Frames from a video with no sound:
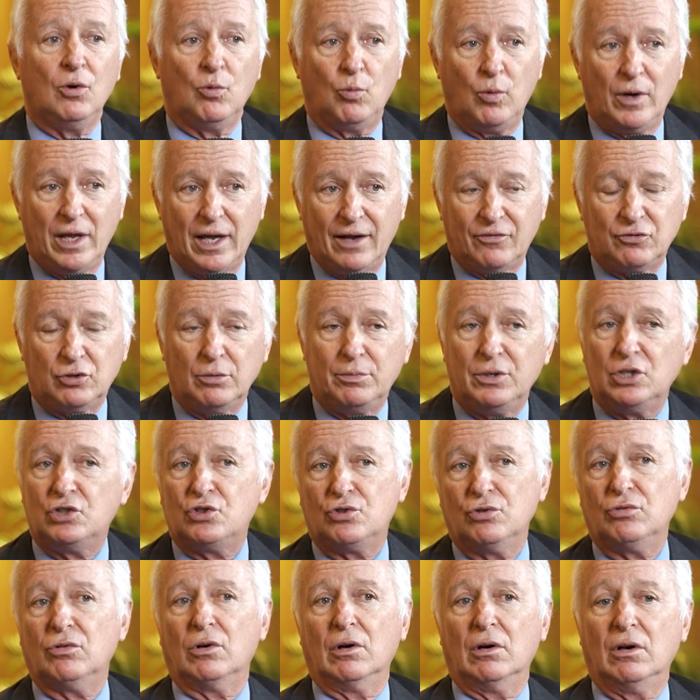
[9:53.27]
We have to be
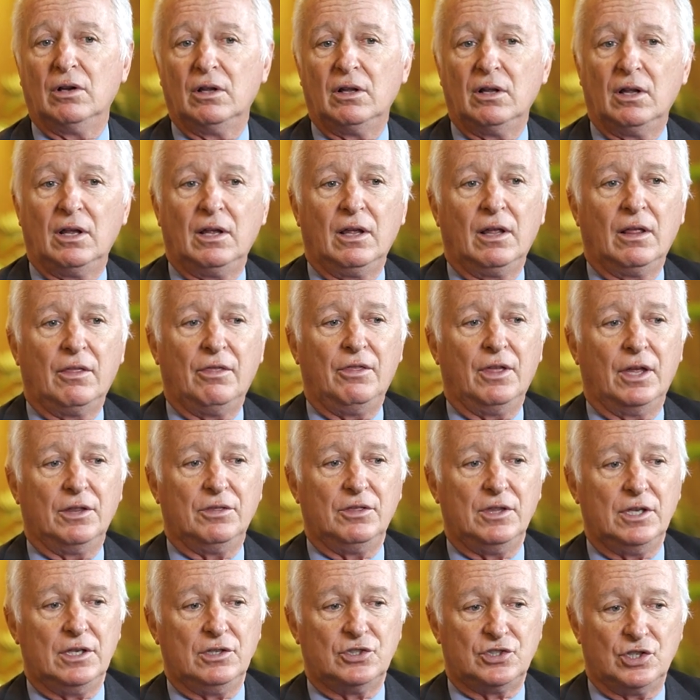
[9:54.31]
sure
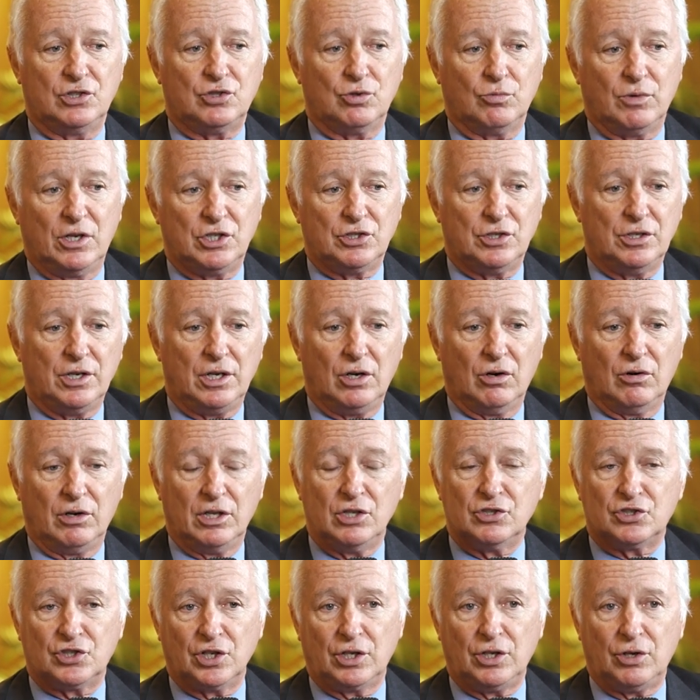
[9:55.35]
that the situation here
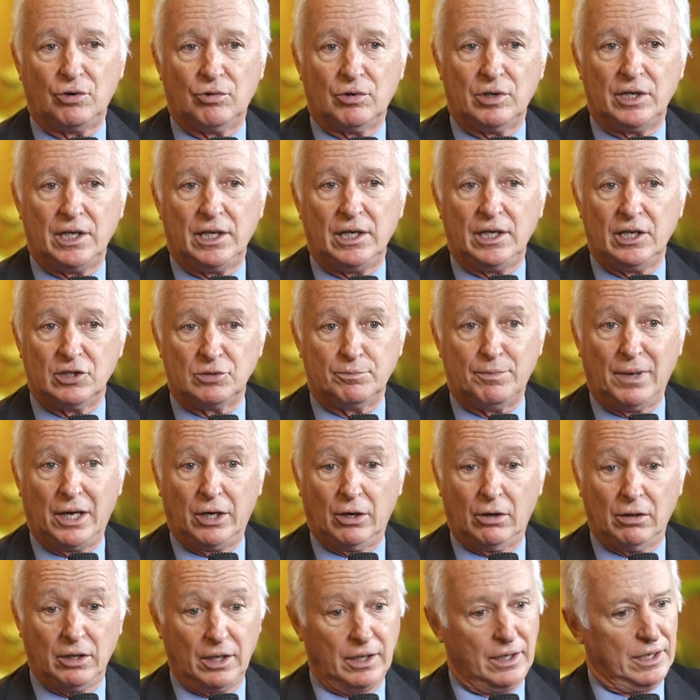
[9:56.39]
in security is
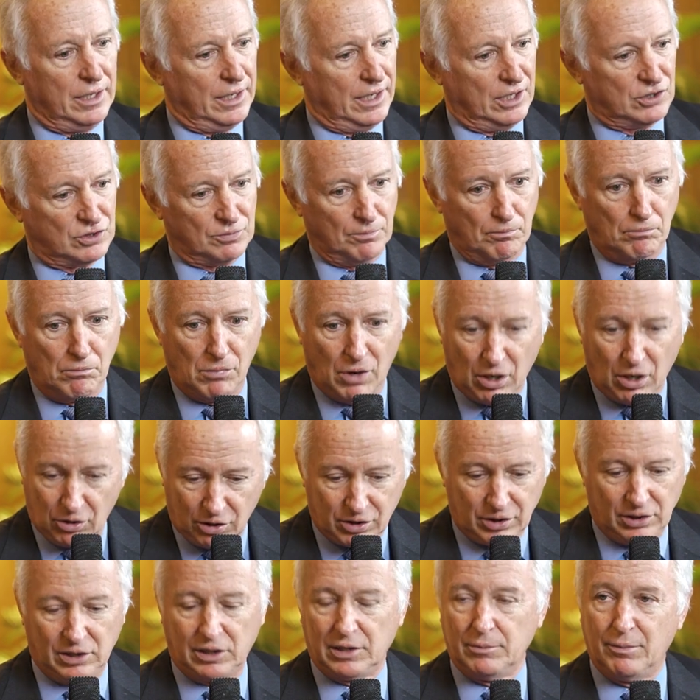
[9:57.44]
better. It's
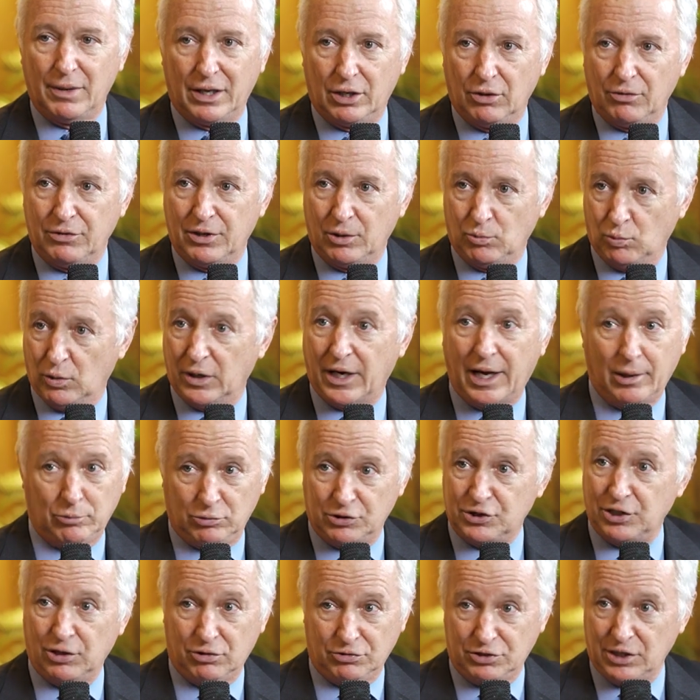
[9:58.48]
markedly better than when I
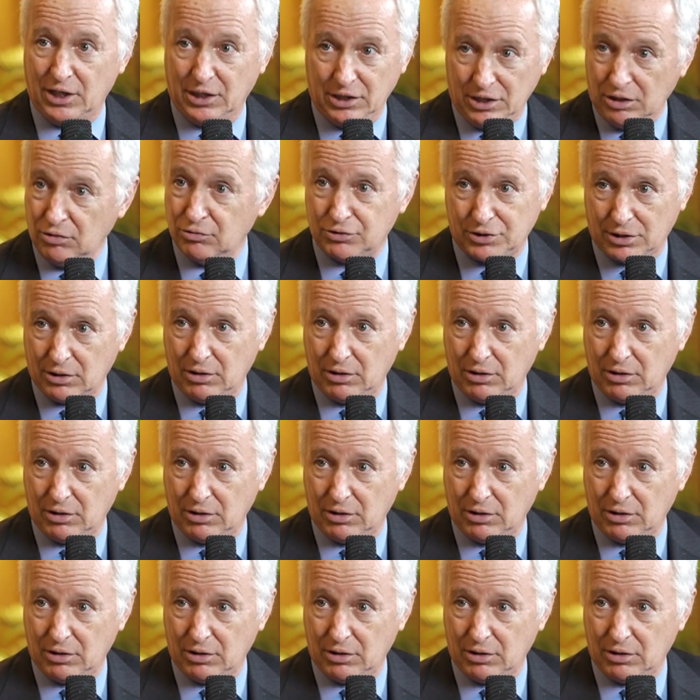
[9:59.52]
was here 10 years